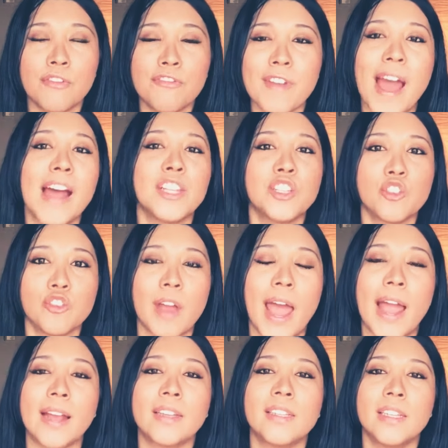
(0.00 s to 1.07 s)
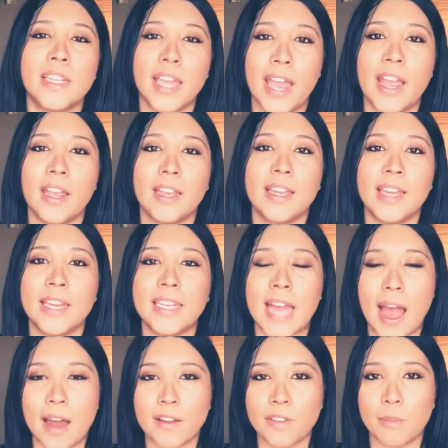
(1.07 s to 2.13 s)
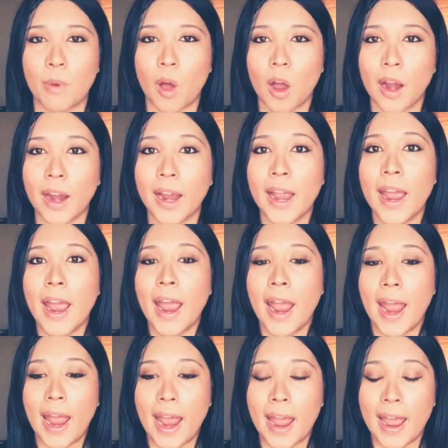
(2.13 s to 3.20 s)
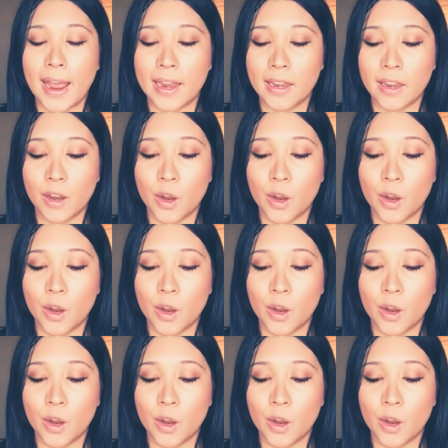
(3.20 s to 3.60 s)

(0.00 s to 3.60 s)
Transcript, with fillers: fast track to get kicked out of the bar and